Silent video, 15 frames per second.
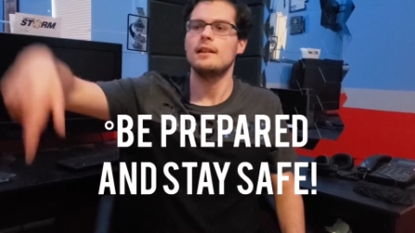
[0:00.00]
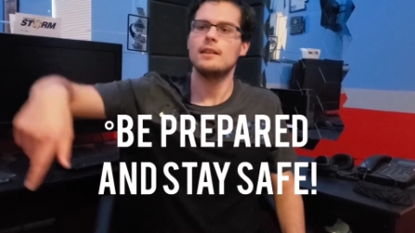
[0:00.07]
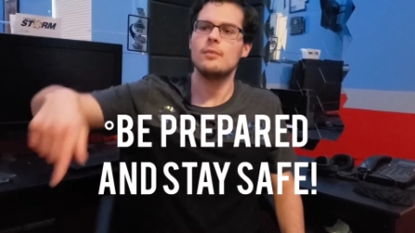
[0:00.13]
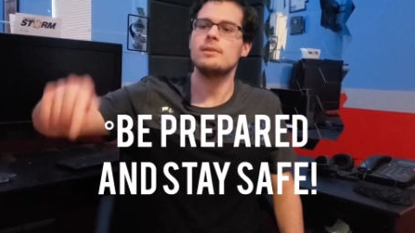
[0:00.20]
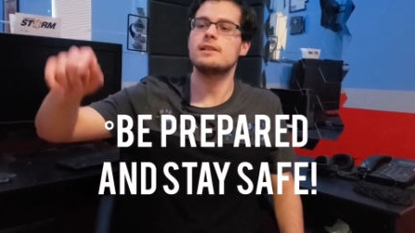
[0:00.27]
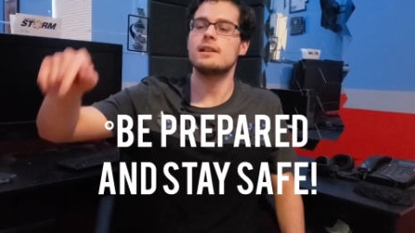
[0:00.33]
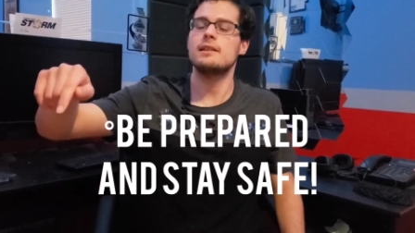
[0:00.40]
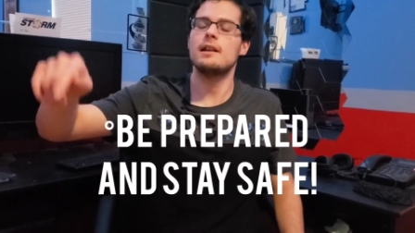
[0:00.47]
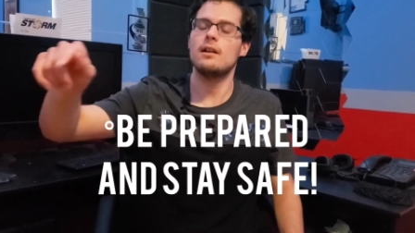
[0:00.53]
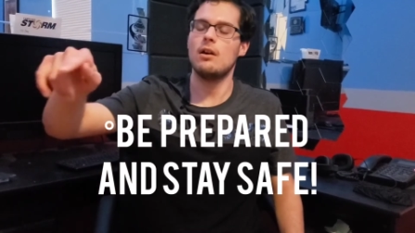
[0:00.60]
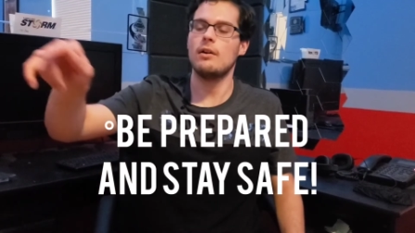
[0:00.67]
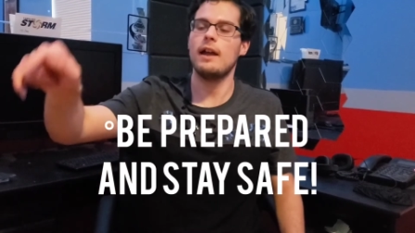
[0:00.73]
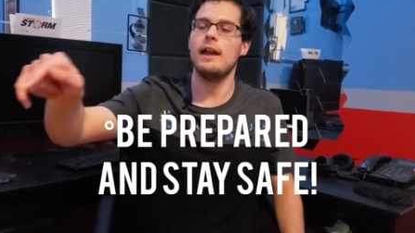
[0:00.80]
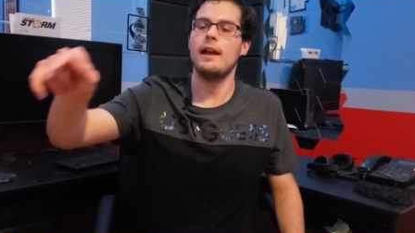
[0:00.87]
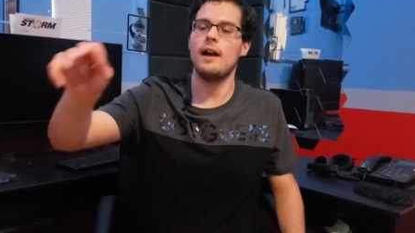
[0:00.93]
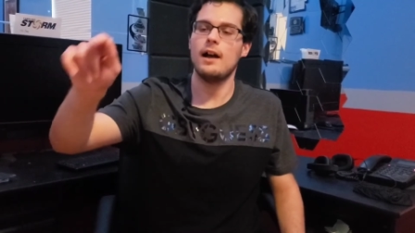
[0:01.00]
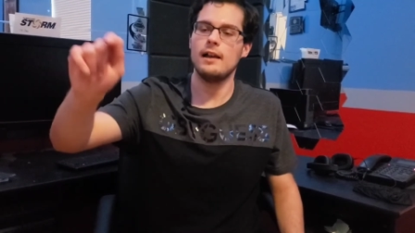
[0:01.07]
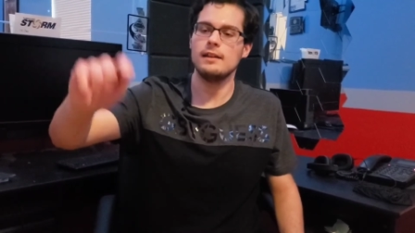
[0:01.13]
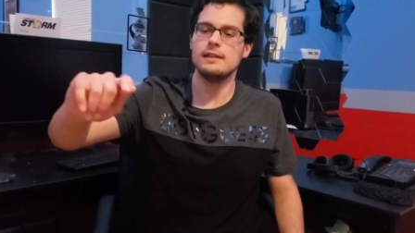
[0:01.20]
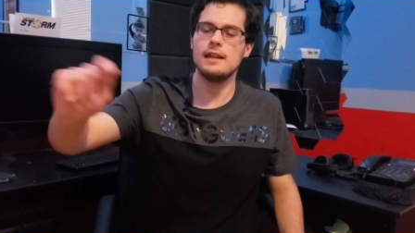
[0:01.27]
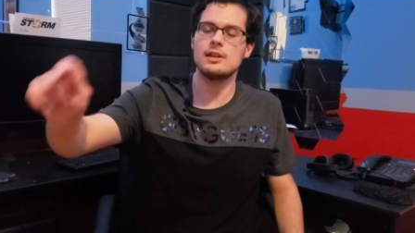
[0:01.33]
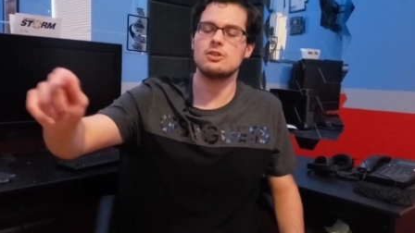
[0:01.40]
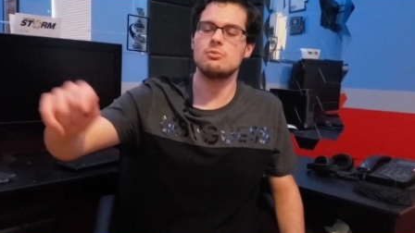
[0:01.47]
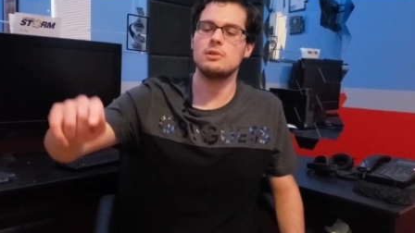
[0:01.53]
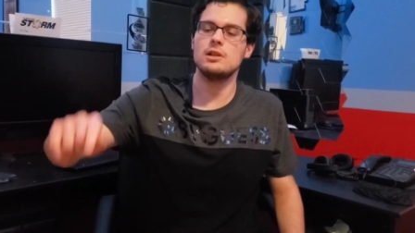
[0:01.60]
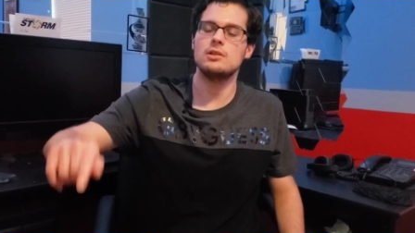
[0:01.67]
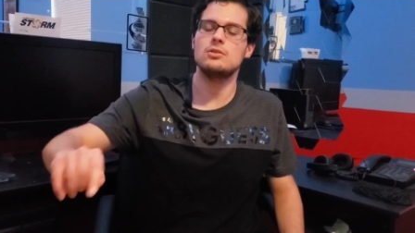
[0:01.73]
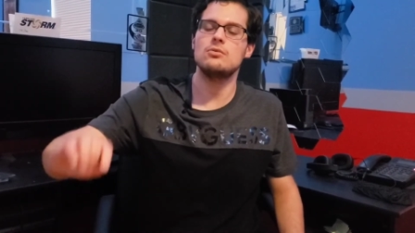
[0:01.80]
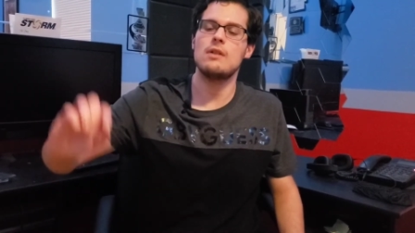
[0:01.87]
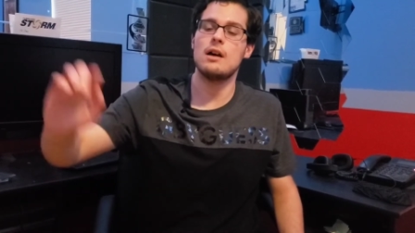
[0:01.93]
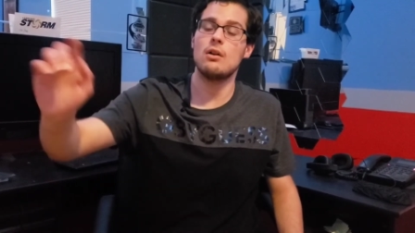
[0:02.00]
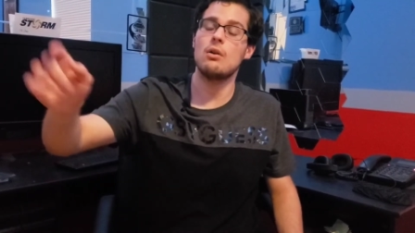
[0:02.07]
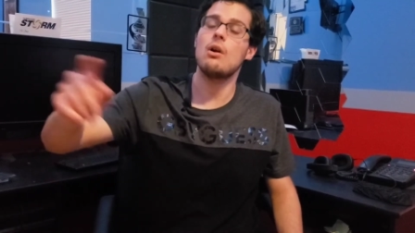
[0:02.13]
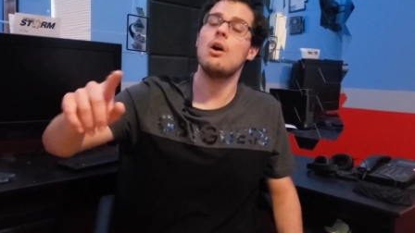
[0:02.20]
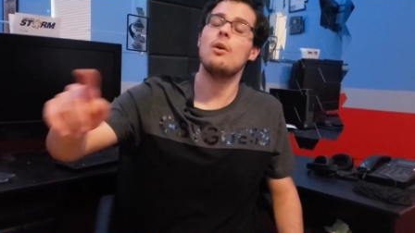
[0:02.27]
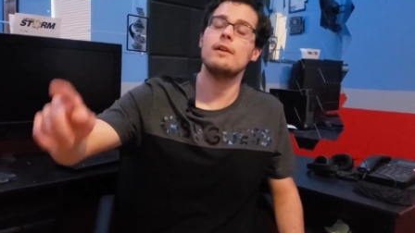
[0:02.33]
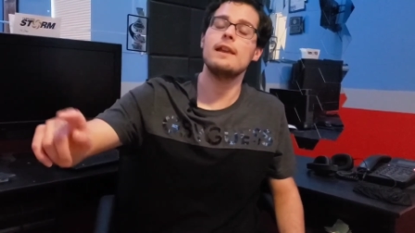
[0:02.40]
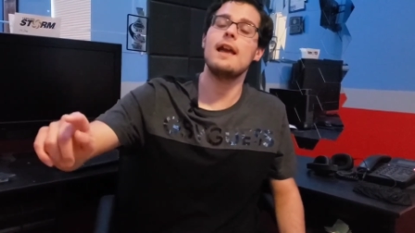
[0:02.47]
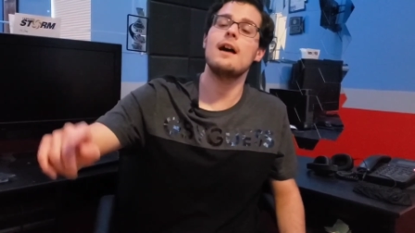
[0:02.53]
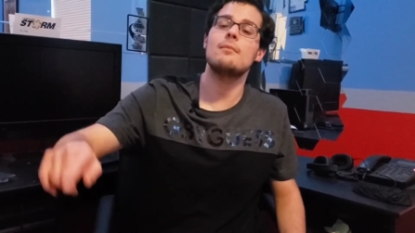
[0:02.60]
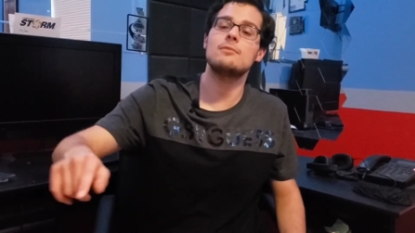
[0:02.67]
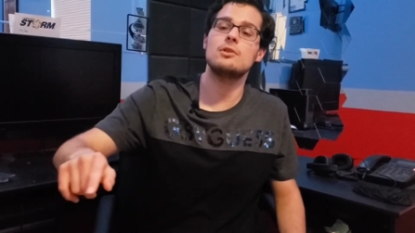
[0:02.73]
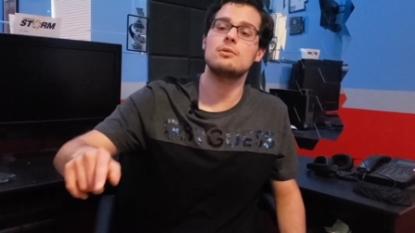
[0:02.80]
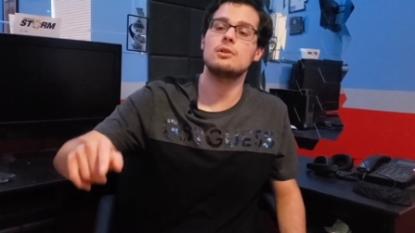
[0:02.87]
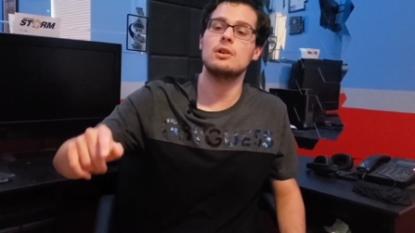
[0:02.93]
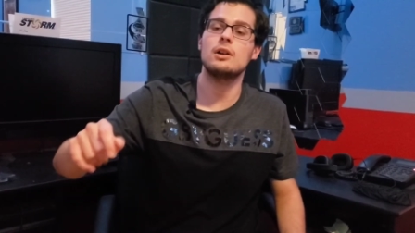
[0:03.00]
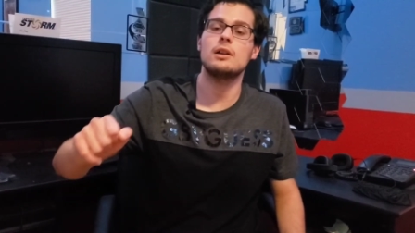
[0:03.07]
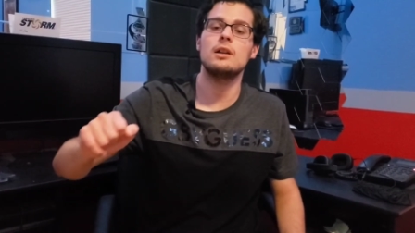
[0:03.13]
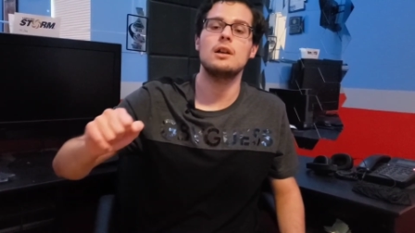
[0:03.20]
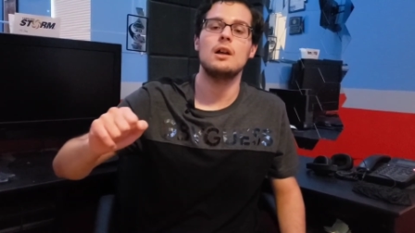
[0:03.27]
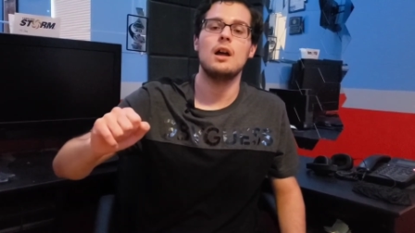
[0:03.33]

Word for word: Let me sit there. Okay, uh, yes, we could do that. Or, oh, yeah, I'm doing good.